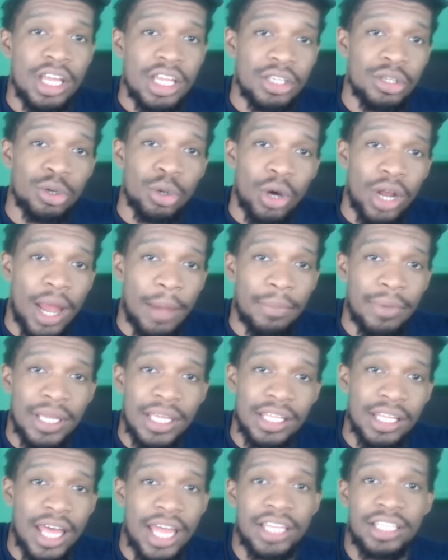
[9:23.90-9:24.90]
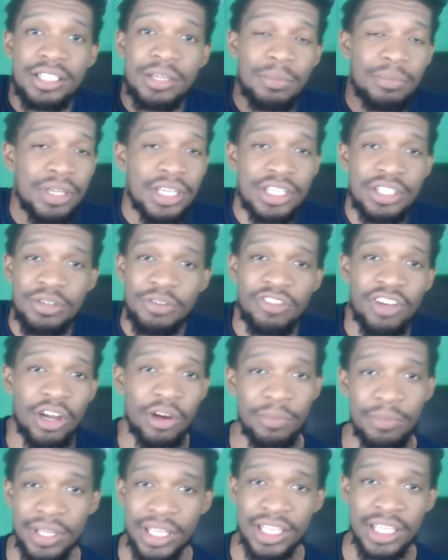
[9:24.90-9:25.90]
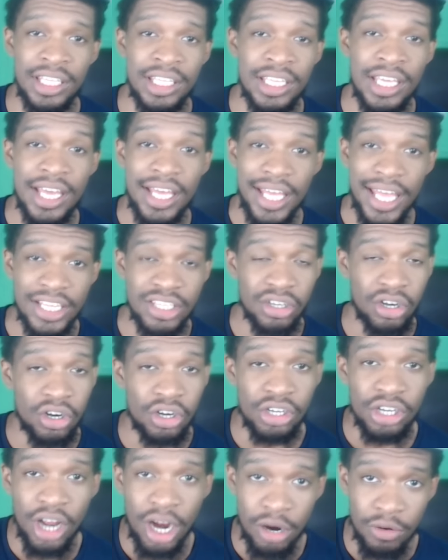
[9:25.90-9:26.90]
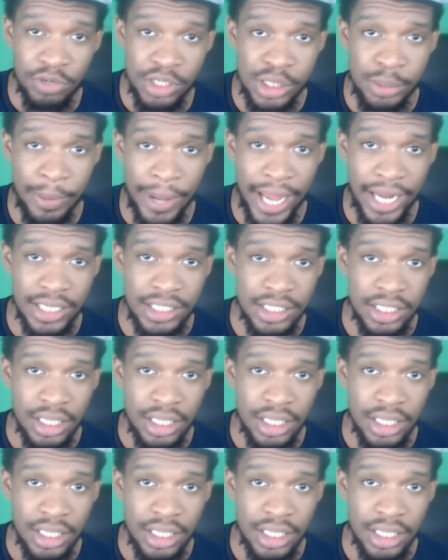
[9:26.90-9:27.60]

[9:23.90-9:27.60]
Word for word: You know what I mean? Like, to me, JaVale McGee has earned our respect.